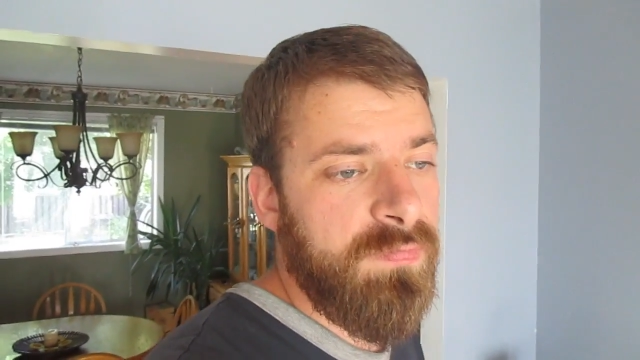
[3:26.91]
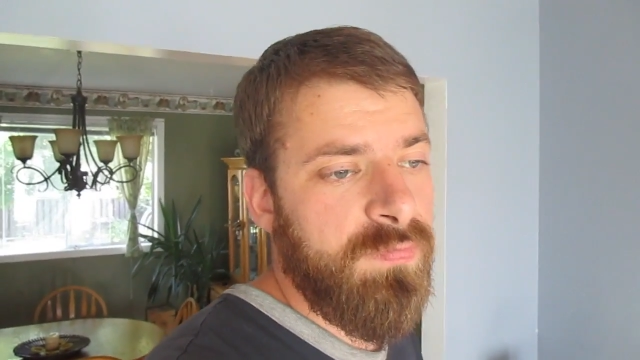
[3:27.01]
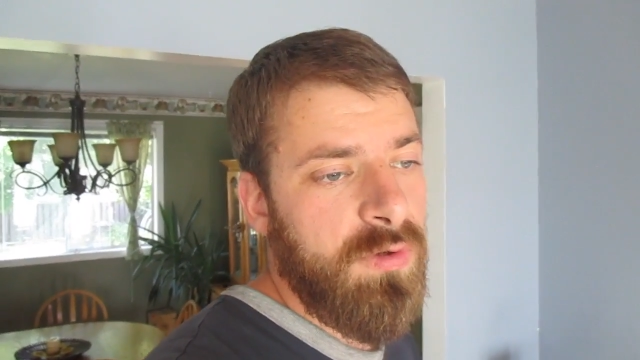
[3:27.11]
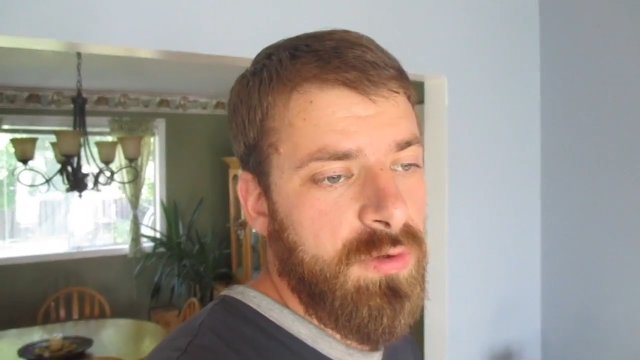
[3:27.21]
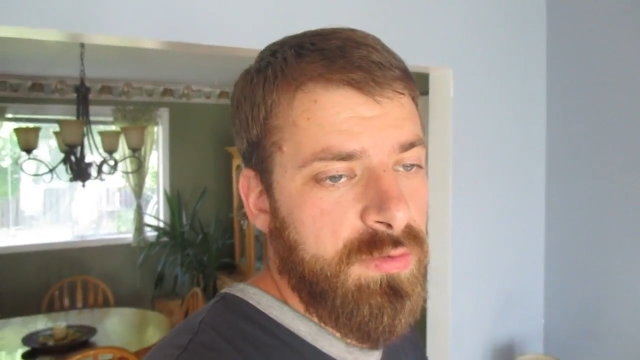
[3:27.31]

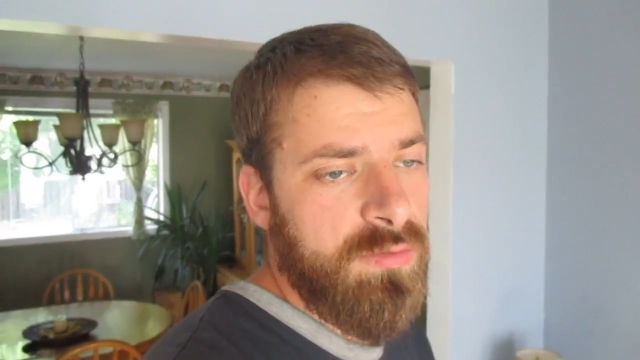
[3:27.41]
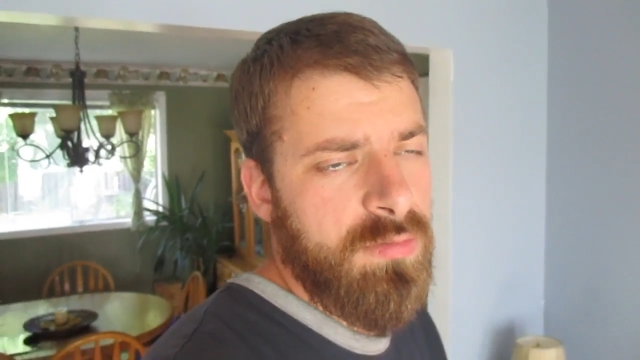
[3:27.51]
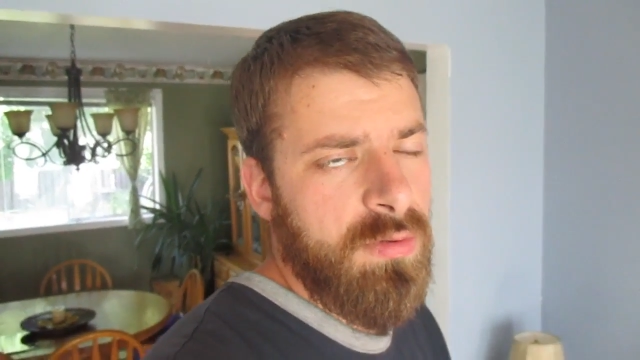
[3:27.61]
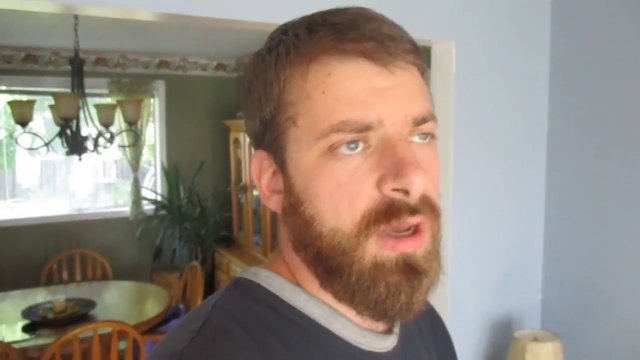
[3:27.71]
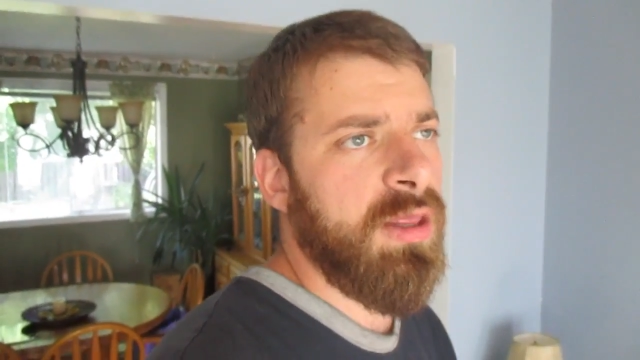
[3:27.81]
for,
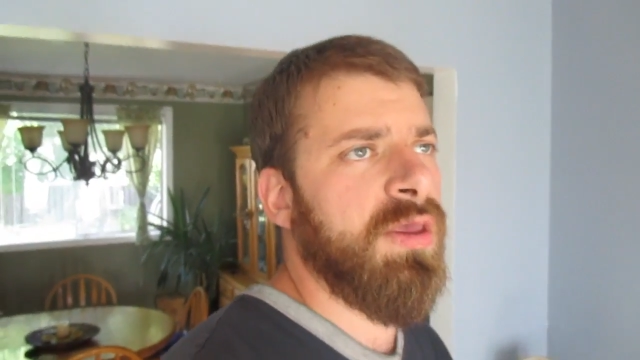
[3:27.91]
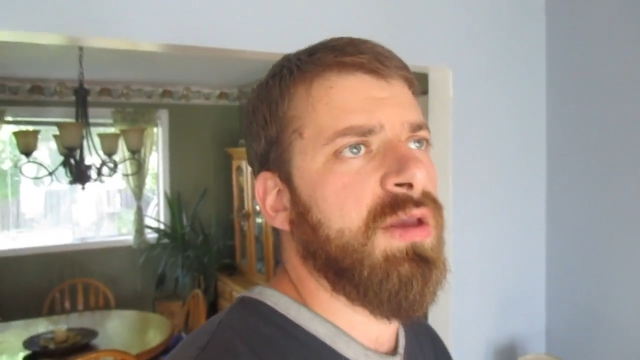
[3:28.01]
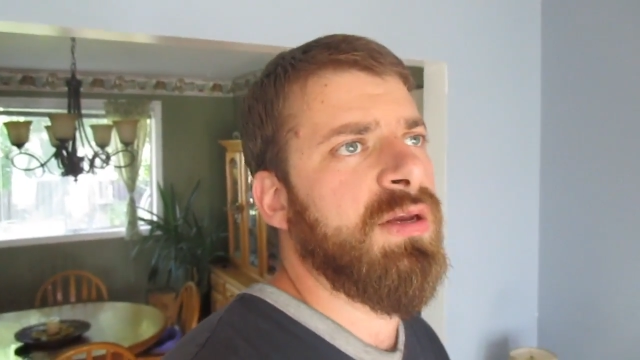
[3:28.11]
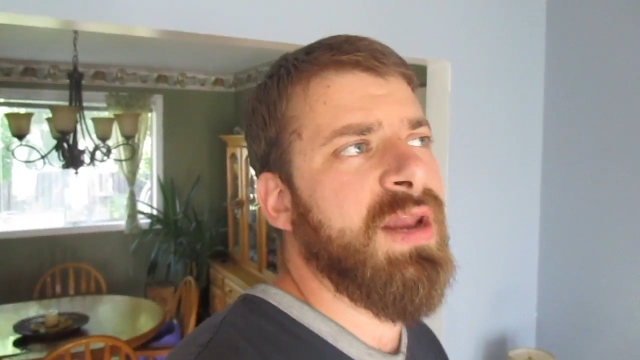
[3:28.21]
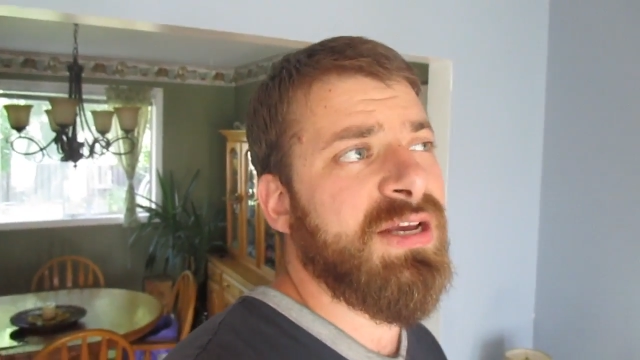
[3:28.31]
I
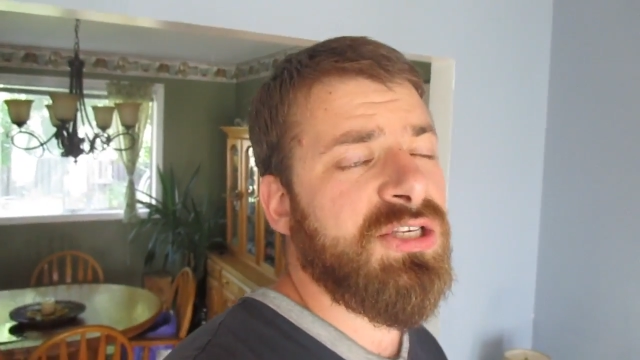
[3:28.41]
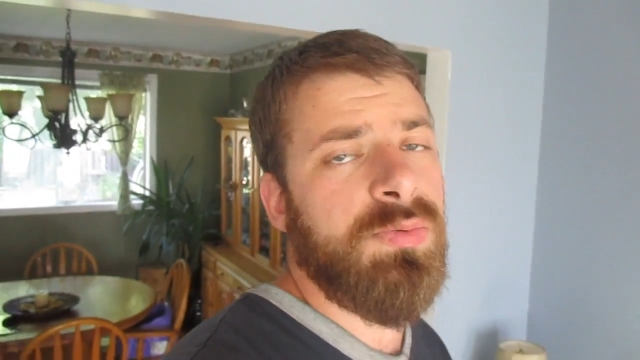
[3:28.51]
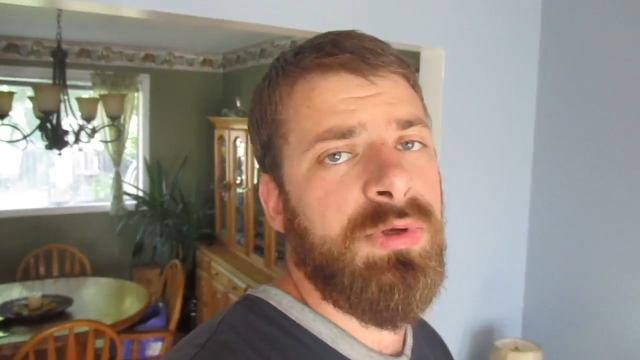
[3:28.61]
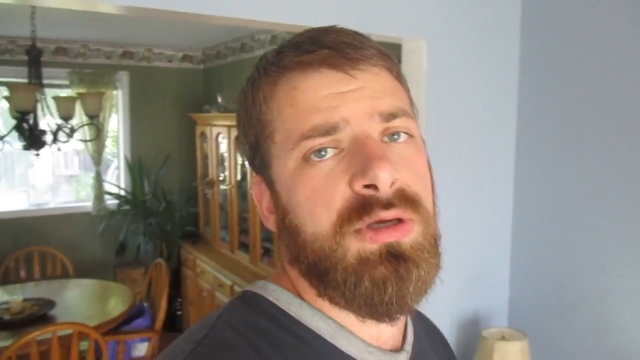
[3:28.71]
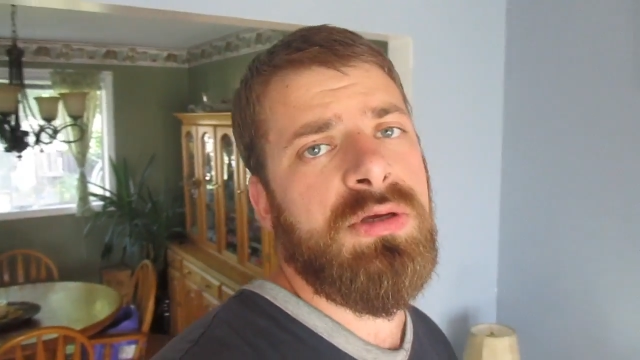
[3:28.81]
think, next
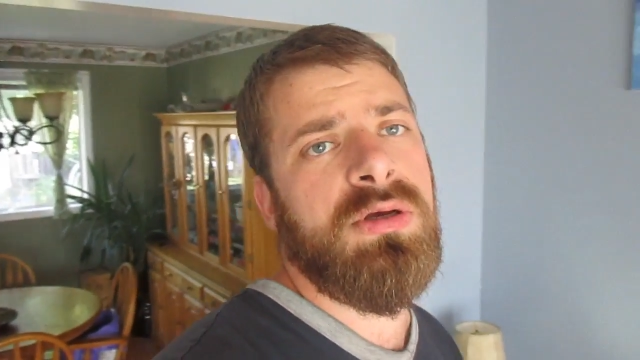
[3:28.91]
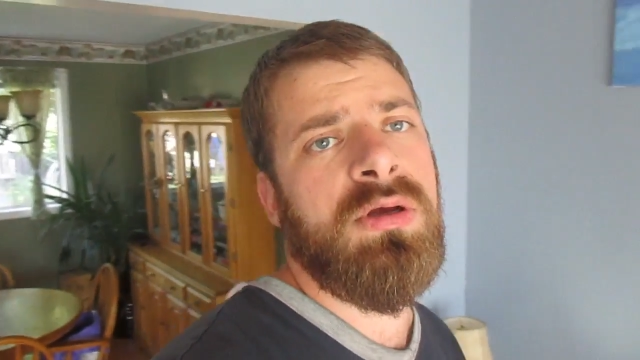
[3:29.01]
week.